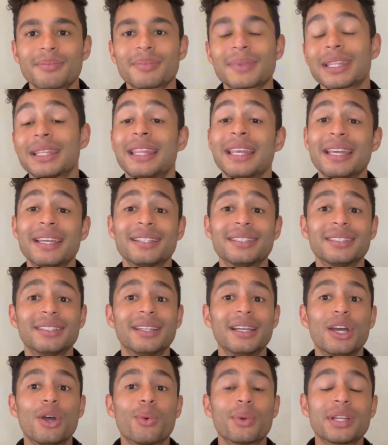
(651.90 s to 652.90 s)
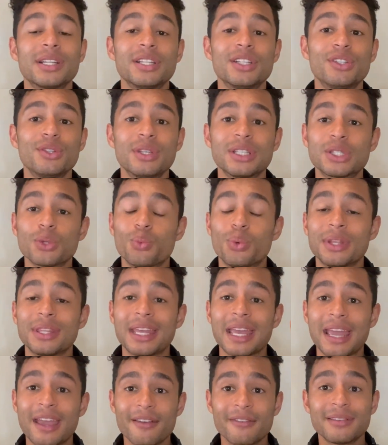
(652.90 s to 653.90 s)
Then we're going to do this with
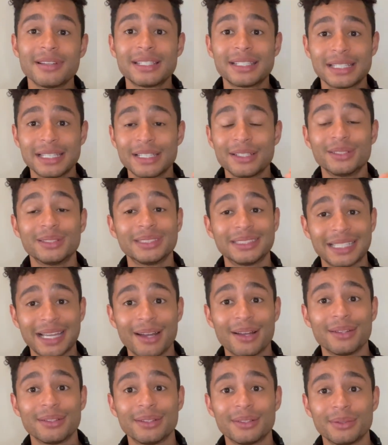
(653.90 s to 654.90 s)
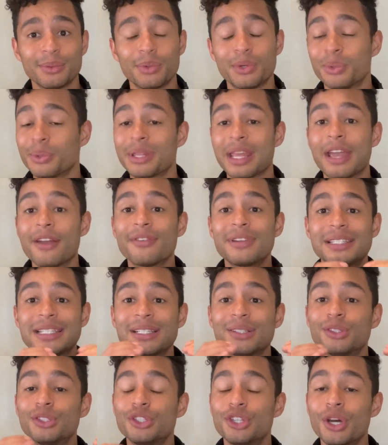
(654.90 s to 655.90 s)
every single sound, or with every
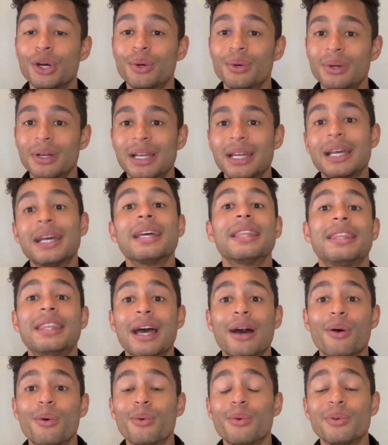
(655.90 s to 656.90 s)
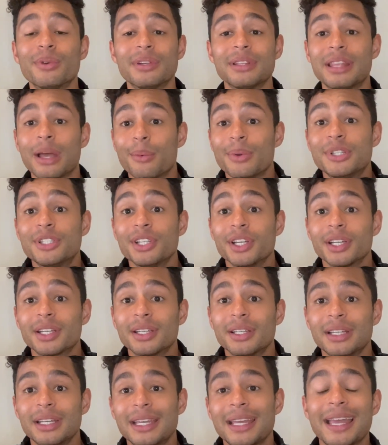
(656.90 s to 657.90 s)
single note that we took.
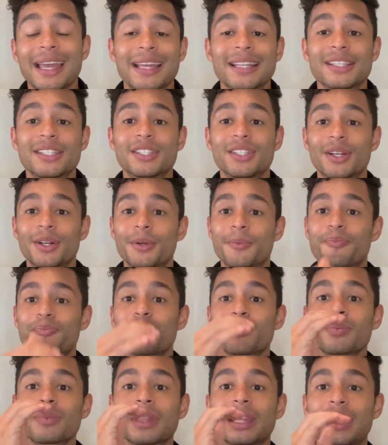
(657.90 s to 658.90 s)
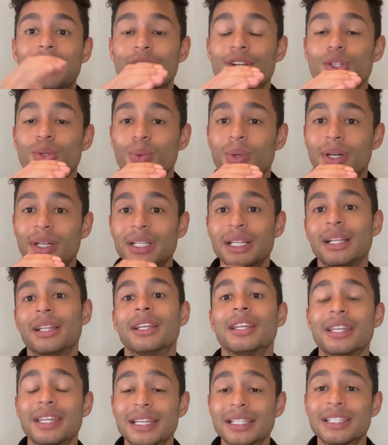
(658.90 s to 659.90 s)
And so here's one. I'll let
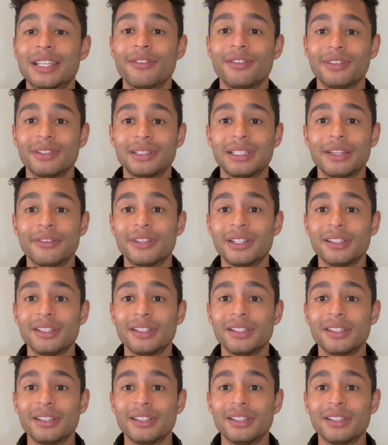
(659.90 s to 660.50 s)
you guys give it a